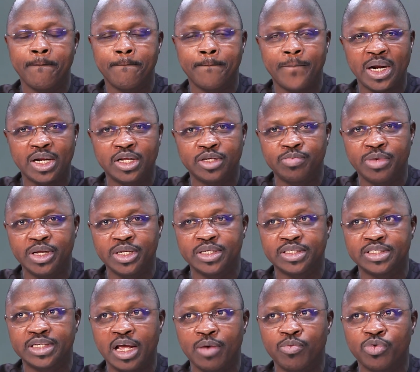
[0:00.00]
management
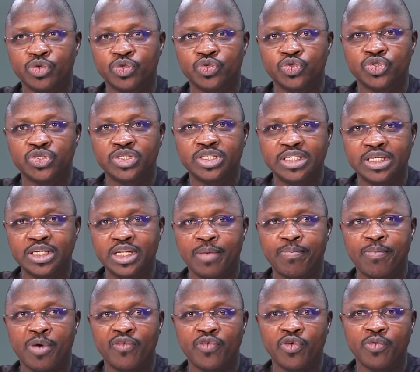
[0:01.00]
is able to see the
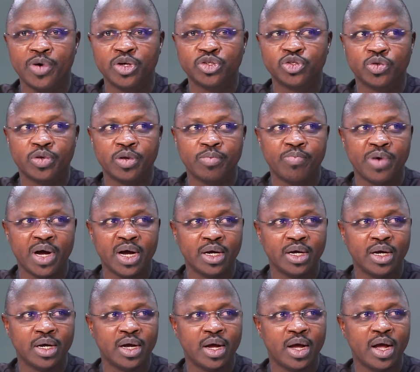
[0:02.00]
performance of the
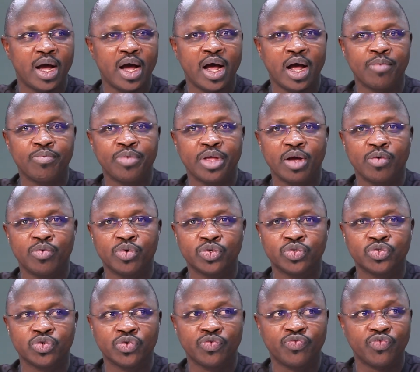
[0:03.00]
bank and be able
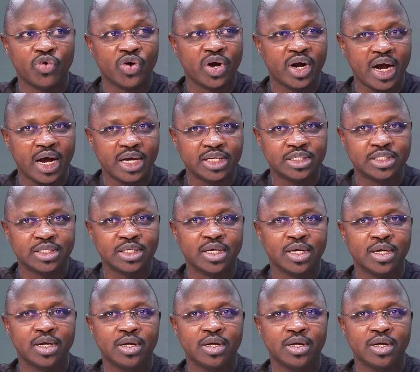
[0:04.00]
to forecast